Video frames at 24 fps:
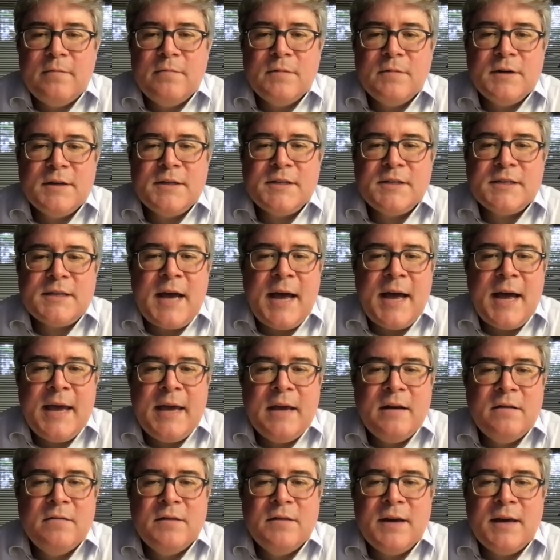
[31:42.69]

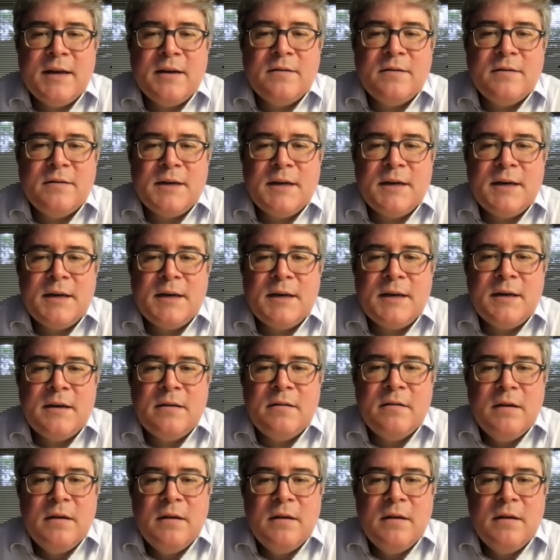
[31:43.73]
decide that the